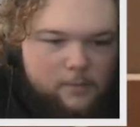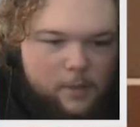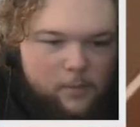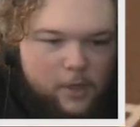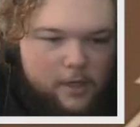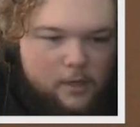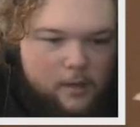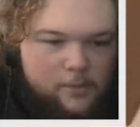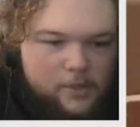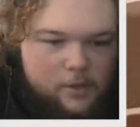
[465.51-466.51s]
my boy.
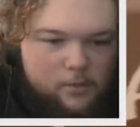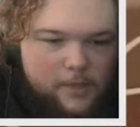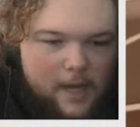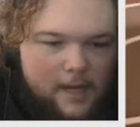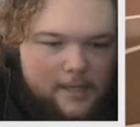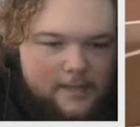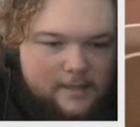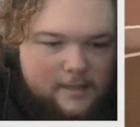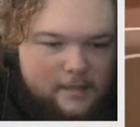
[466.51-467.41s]
I'm just gonna be honest.